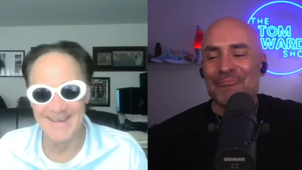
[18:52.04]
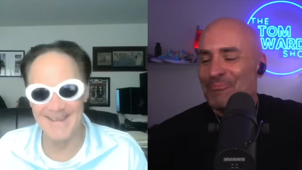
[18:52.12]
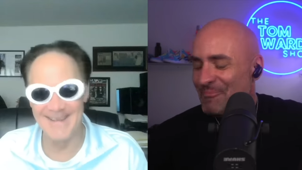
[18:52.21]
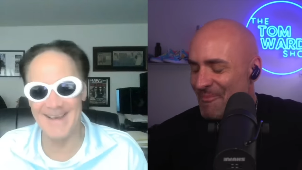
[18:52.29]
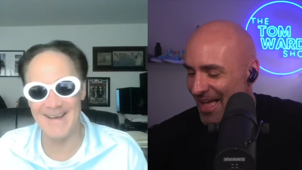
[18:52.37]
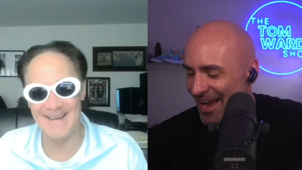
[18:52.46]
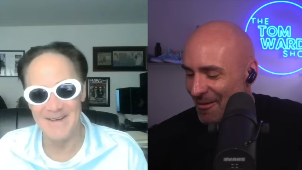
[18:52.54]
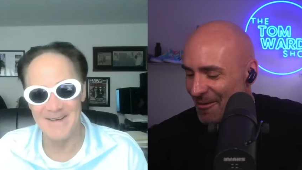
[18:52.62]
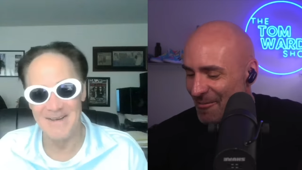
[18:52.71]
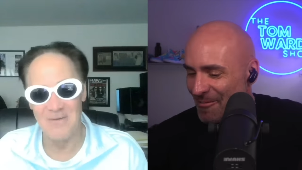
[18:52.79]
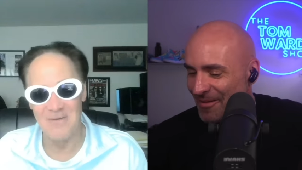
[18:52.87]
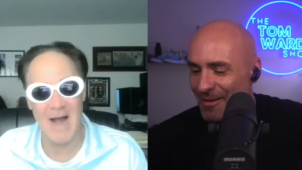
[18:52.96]
Speaker 1: yeah.
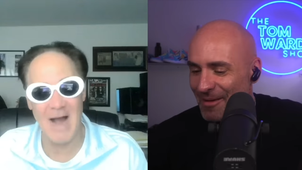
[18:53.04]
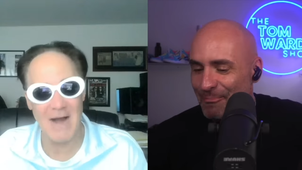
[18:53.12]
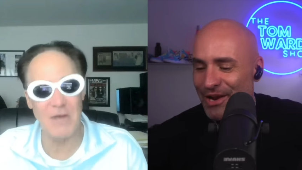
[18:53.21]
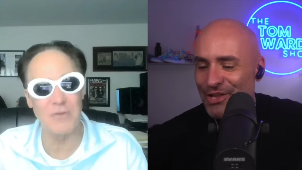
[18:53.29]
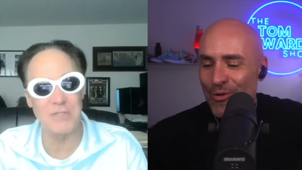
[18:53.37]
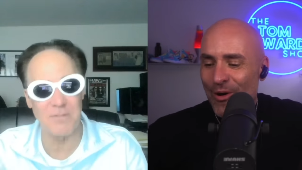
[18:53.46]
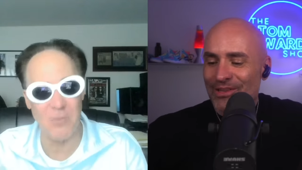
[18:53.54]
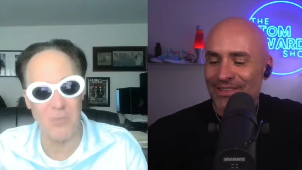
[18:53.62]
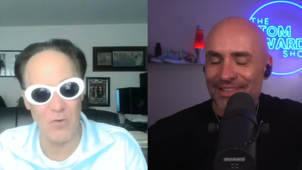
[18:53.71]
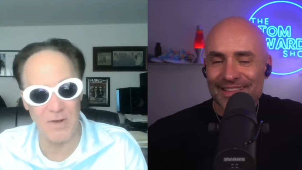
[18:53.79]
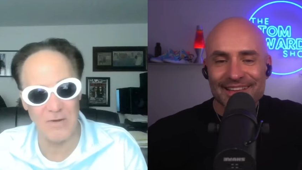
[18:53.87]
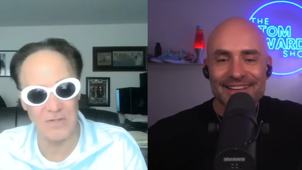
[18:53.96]
Speaker 2: Well, but how do you
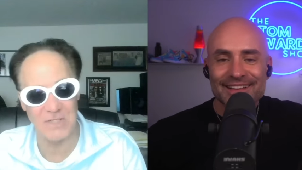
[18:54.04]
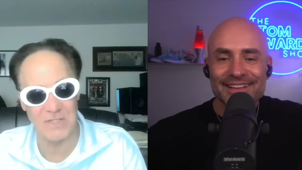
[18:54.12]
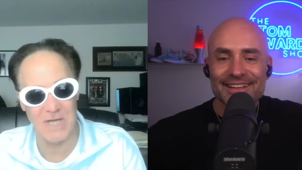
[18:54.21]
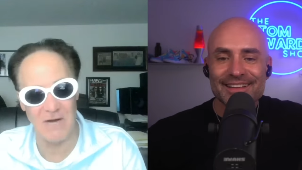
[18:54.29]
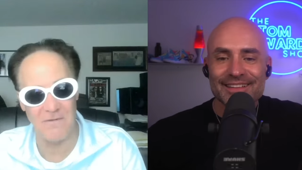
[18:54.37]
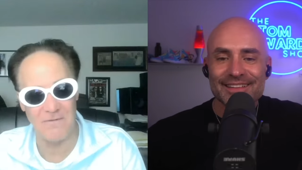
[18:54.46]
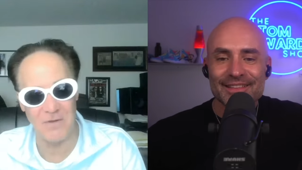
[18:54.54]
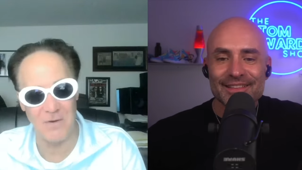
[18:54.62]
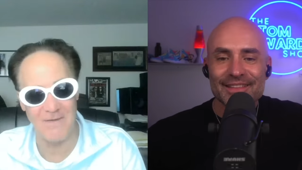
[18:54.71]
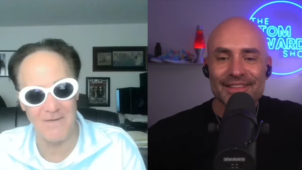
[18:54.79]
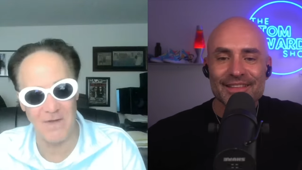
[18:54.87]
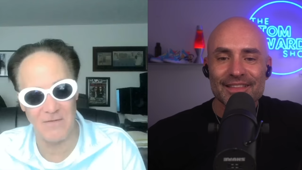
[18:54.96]
support yourself? Do you
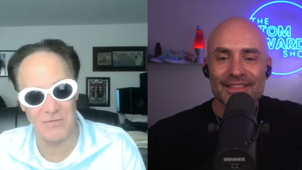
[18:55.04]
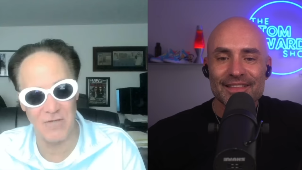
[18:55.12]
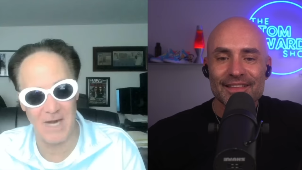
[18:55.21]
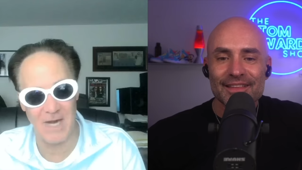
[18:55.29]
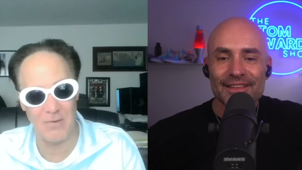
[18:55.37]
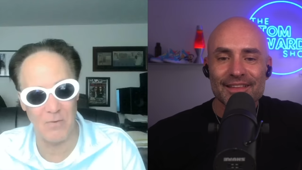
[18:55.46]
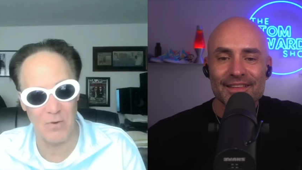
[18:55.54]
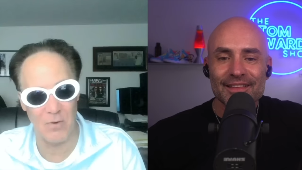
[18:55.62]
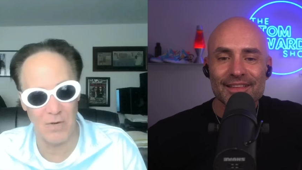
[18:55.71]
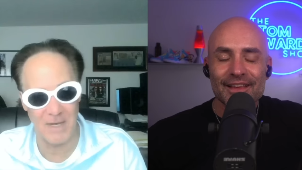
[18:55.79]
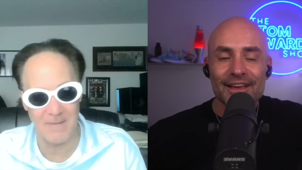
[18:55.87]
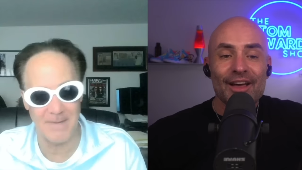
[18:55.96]
have another job, or, or are
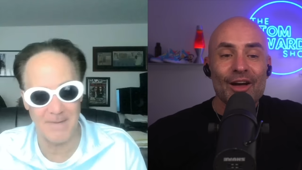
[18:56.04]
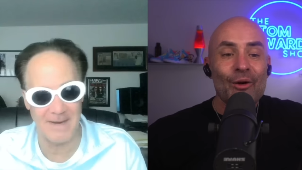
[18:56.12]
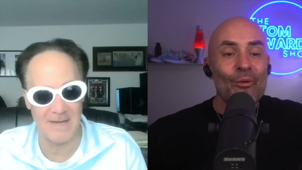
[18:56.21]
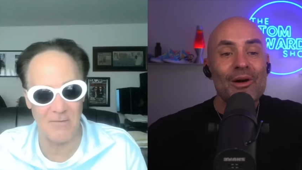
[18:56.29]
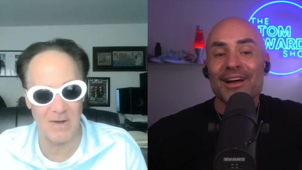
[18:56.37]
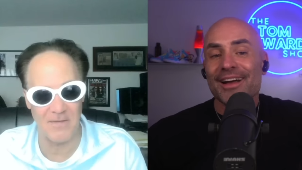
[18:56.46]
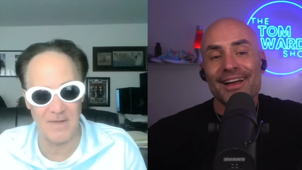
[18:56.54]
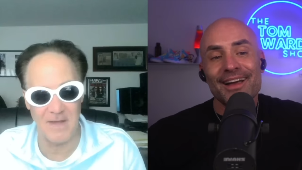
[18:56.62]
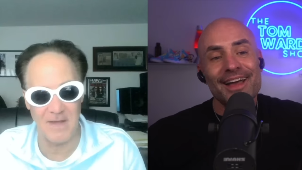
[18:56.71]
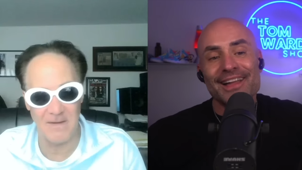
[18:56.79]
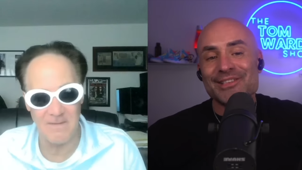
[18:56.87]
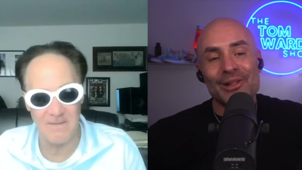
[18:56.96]
you independently wealthy?
Speaker 1: It's
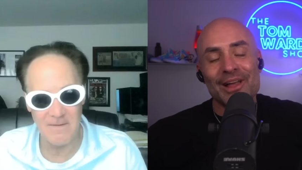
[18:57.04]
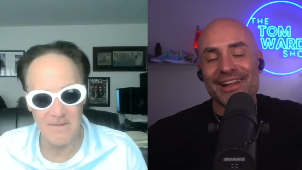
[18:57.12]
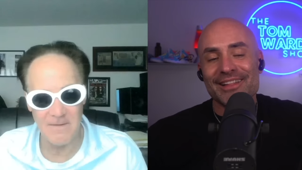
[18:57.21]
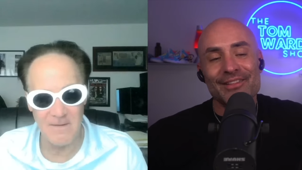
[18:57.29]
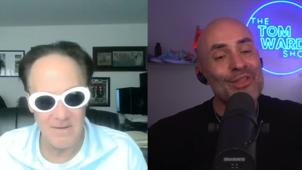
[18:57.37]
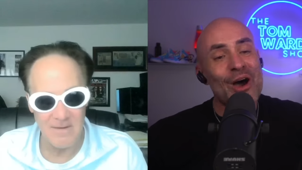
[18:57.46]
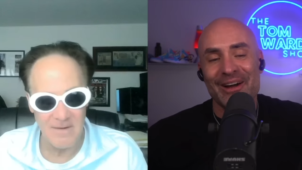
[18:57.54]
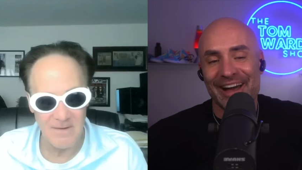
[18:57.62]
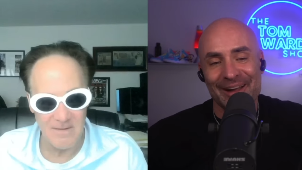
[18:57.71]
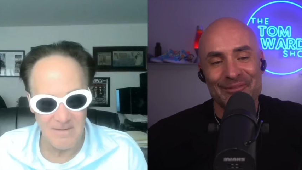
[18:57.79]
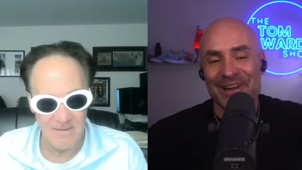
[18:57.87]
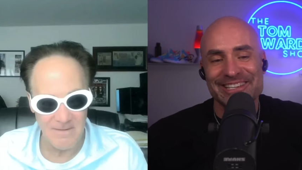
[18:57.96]
a, it, no, I
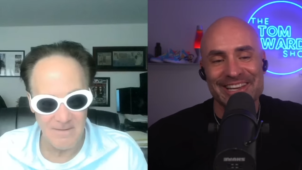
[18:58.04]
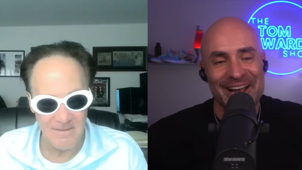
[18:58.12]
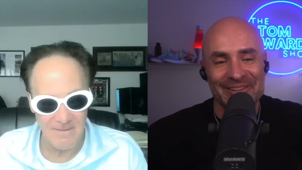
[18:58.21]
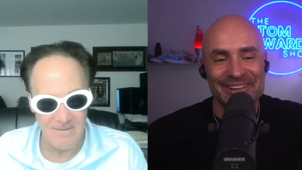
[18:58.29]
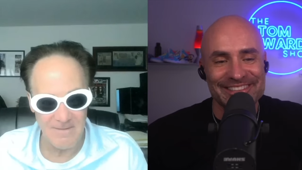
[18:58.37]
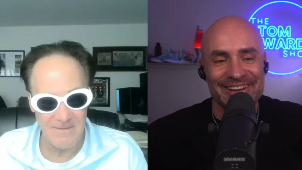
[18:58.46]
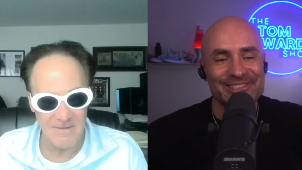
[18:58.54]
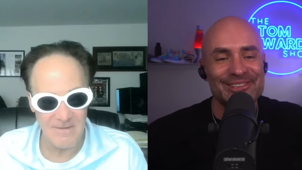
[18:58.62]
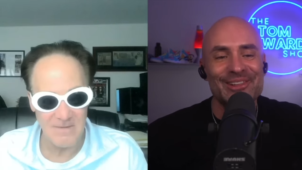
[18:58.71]
wish I was. No, it's a long